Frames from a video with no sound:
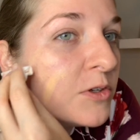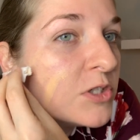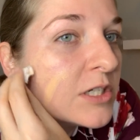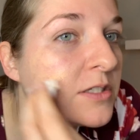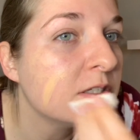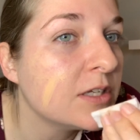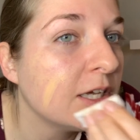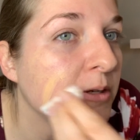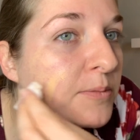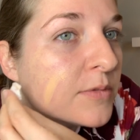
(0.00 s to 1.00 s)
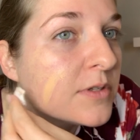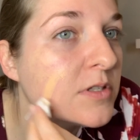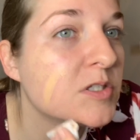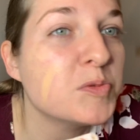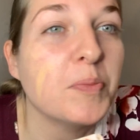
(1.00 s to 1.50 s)
just keep
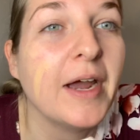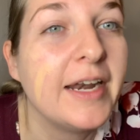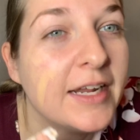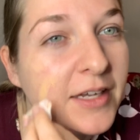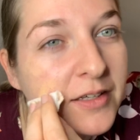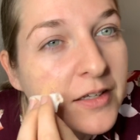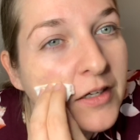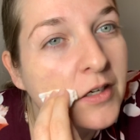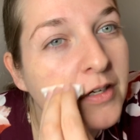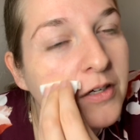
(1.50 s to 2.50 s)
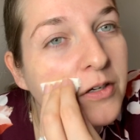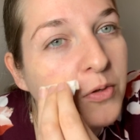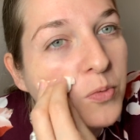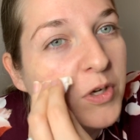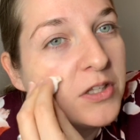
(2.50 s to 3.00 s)
spreading
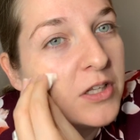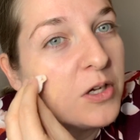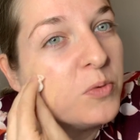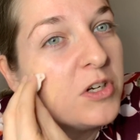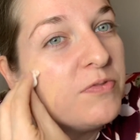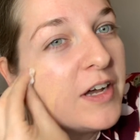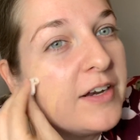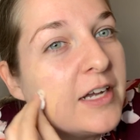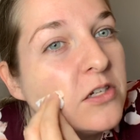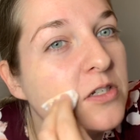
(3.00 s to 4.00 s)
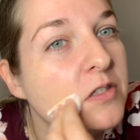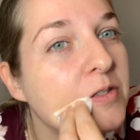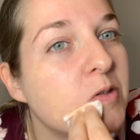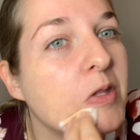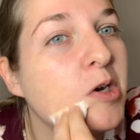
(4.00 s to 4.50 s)
with liquid
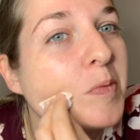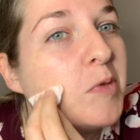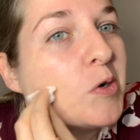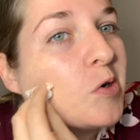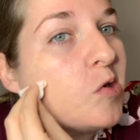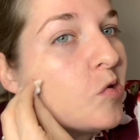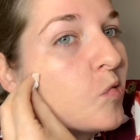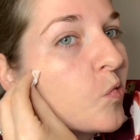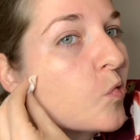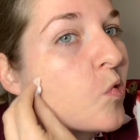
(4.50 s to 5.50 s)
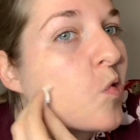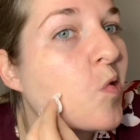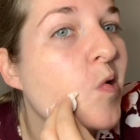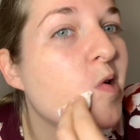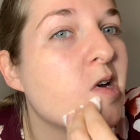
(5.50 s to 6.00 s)
foundations that are mineral,
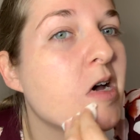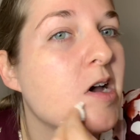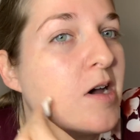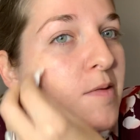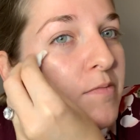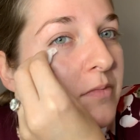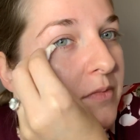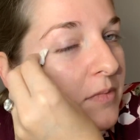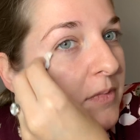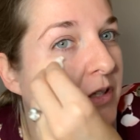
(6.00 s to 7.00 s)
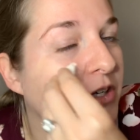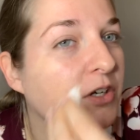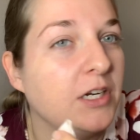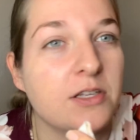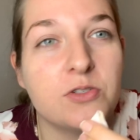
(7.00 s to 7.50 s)
they're
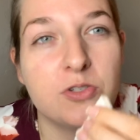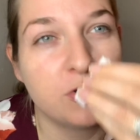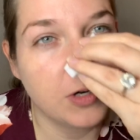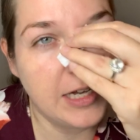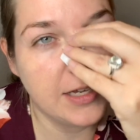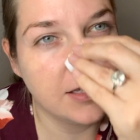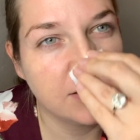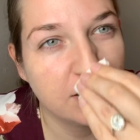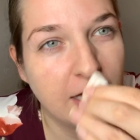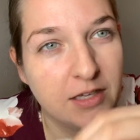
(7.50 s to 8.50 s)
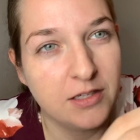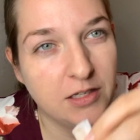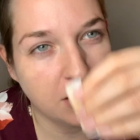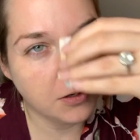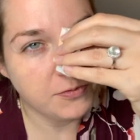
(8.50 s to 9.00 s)
gonna streak. Like,
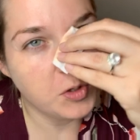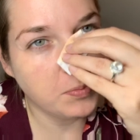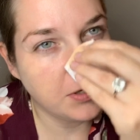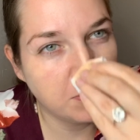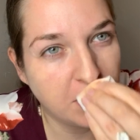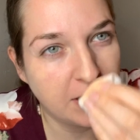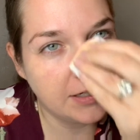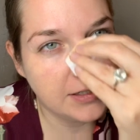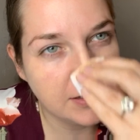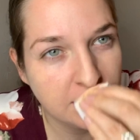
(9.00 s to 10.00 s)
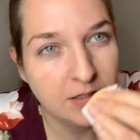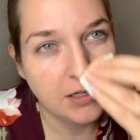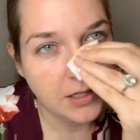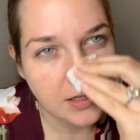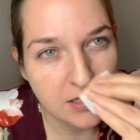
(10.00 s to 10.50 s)
you know, if you put them on
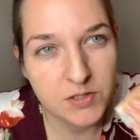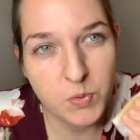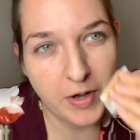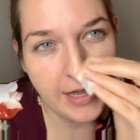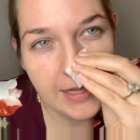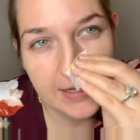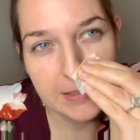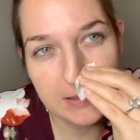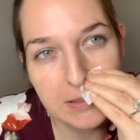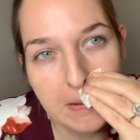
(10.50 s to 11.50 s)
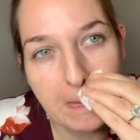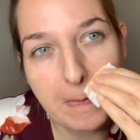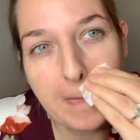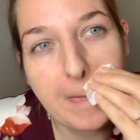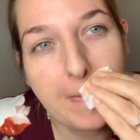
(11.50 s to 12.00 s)
this way and you don't
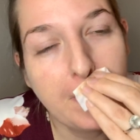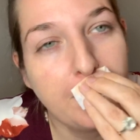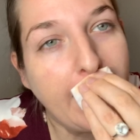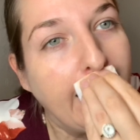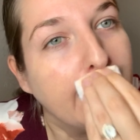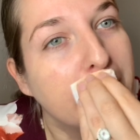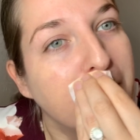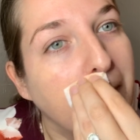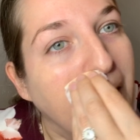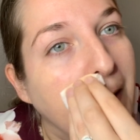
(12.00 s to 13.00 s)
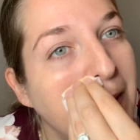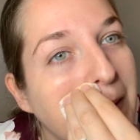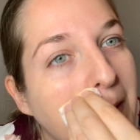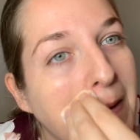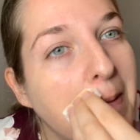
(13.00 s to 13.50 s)
pat them on,